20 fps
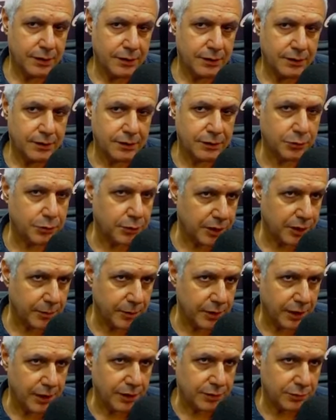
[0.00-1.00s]
that will
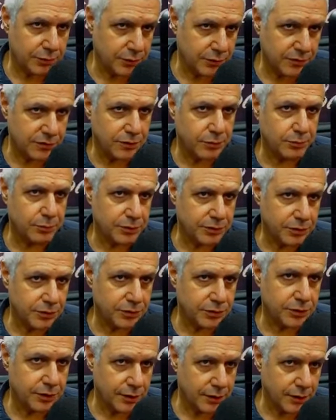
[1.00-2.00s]
apply to this
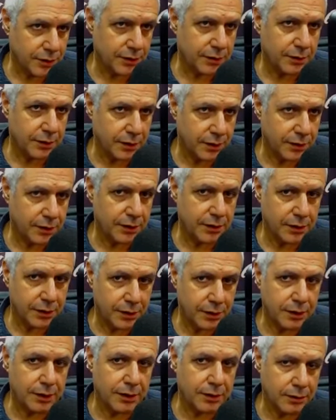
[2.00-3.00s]
competition,
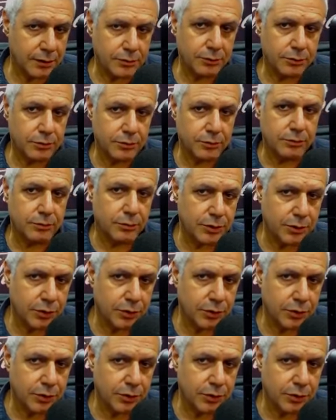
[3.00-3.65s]
and we're